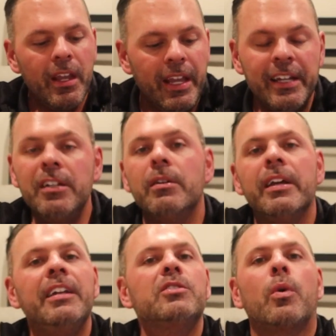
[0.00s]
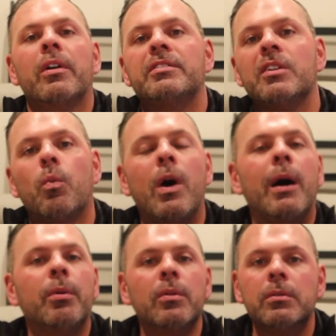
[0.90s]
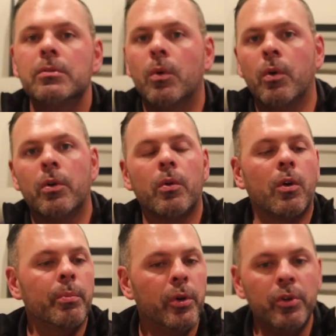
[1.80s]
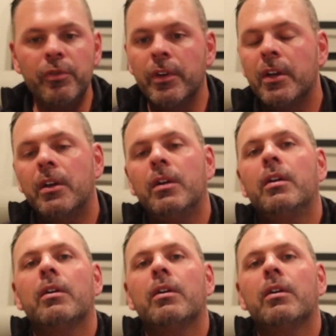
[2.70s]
Any toilets that wobble or move,